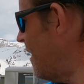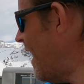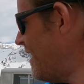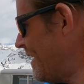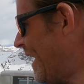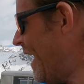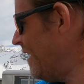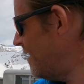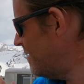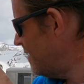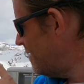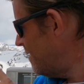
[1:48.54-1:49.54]
And
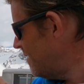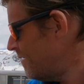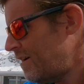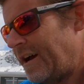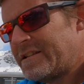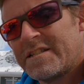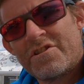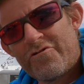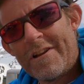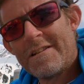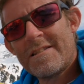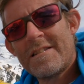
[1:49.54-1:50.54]
again, a
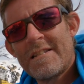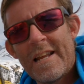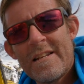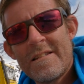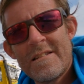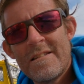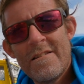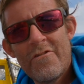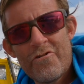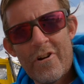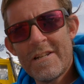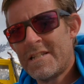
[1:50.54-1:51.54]
straight 6
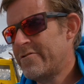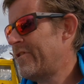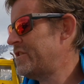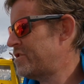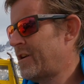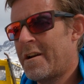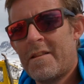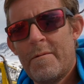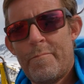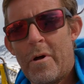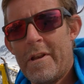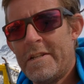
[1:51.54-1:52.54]
Chrysler engine under the
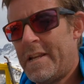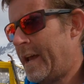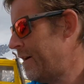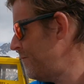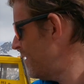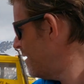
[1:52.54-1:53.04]
bonnet here.